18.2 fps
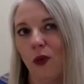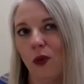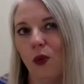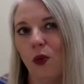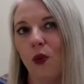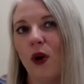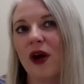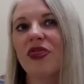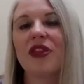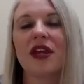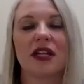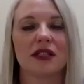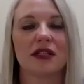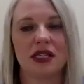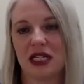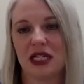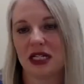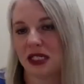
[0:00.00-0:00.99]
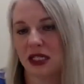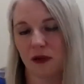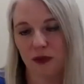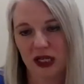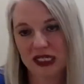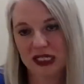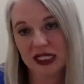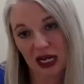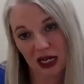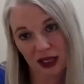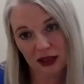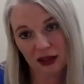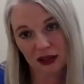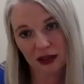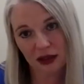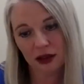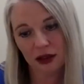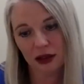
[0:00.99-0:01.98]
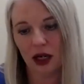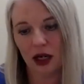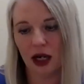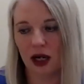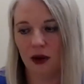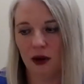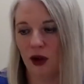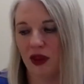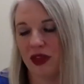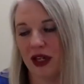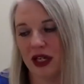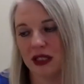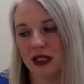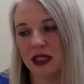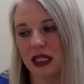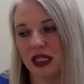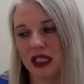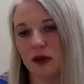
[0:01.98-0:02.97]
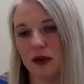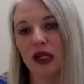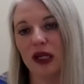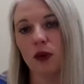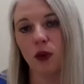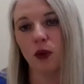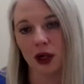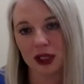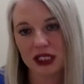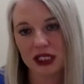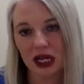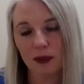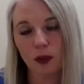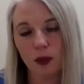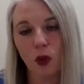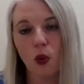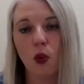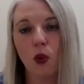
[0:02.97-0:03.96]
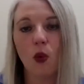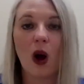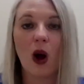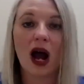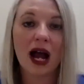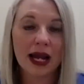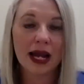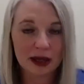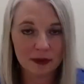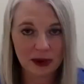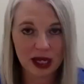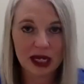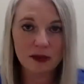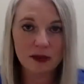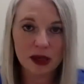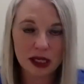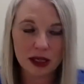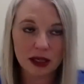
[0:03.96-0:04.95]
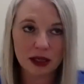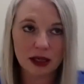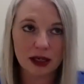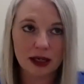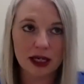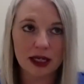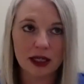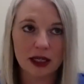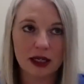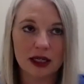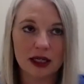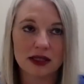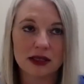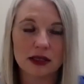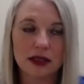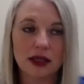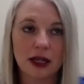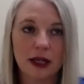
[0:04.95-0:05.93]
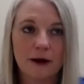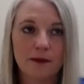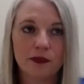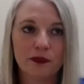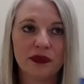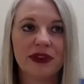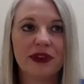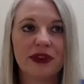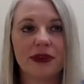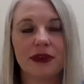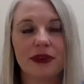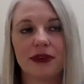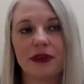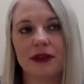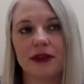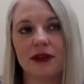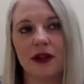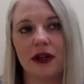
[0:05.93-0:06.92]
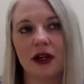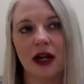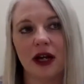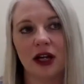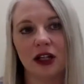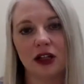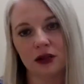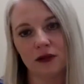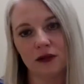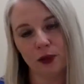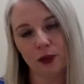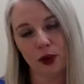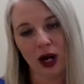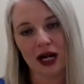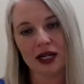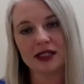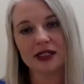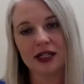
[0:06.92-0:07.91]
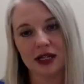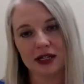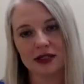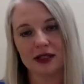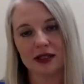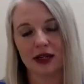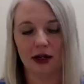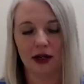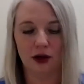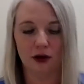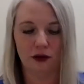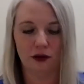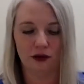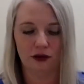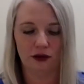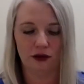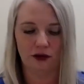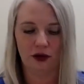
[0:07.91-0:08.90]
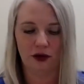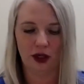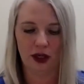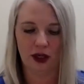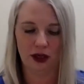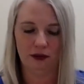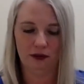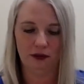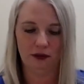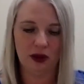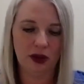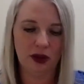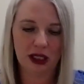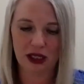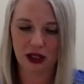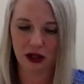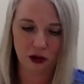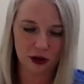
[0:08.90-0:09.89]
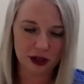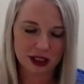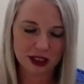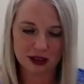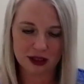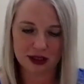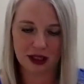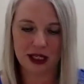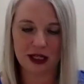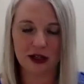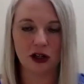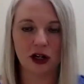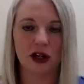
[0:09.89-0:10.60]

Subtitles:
what things need to be done, what things need to be worked up, why maybe it is a process of, and we can go into this later,